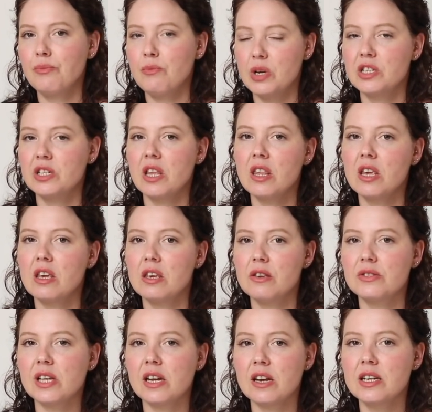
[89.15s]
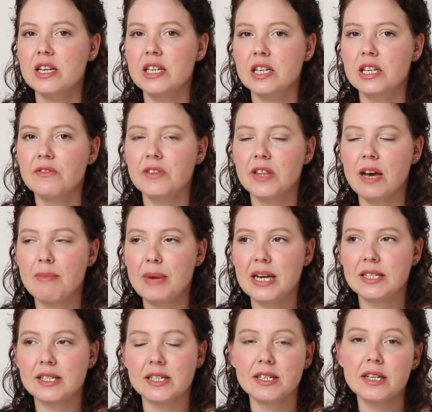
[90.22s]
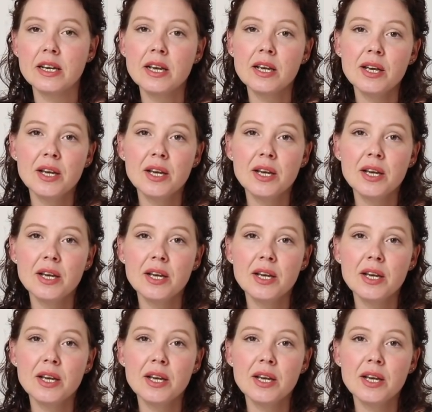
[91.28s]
which I think you said I needed for that pattern.